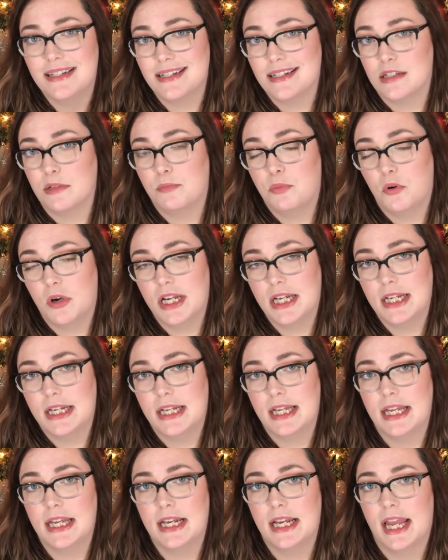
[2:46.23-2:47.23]
disappointed
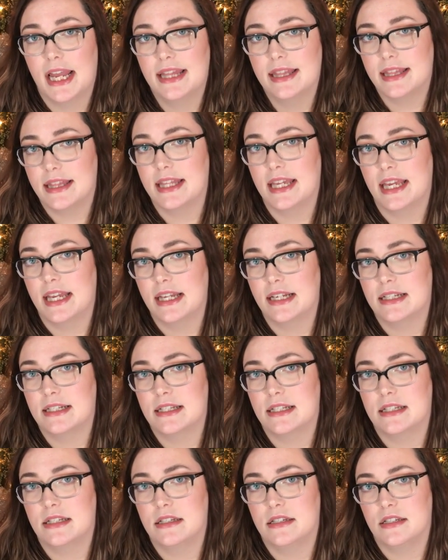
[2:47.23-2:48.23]
in and
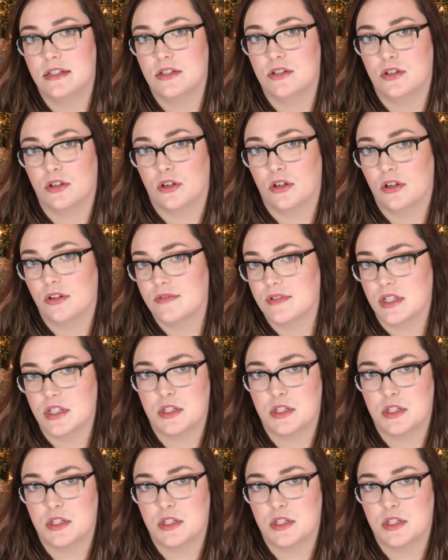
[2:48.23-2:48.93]
thinks deserves